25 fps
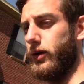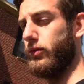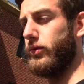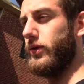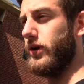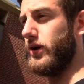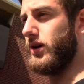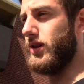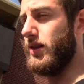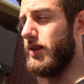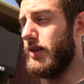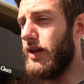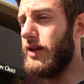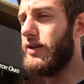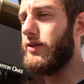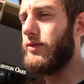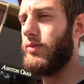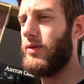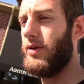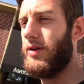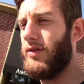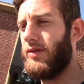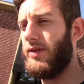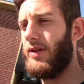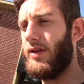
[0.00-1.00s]
create less
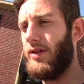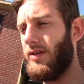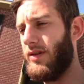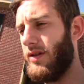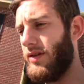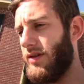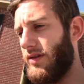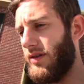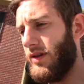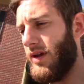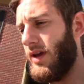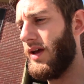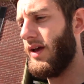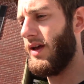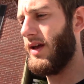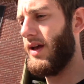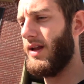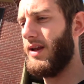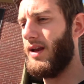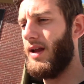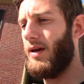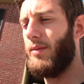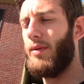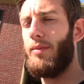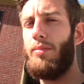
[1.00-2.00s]
wind resistance
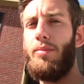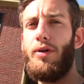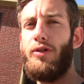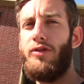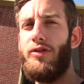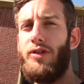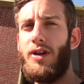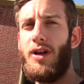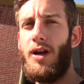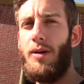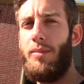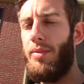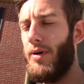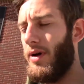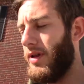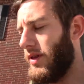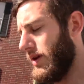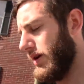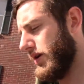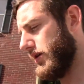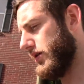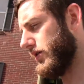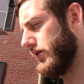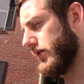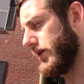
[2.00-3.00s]
and not be pushing up on
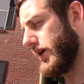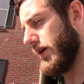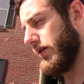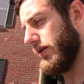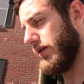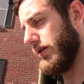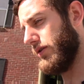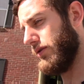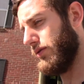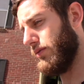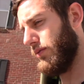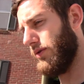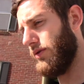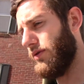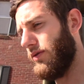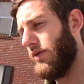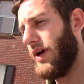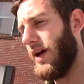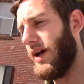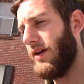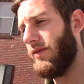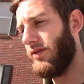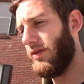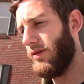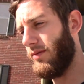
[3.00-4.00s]
the undercarriage, which will
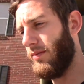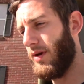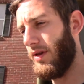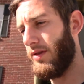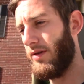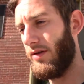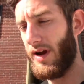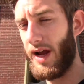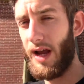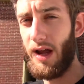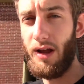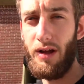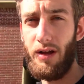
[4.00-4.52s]
have some other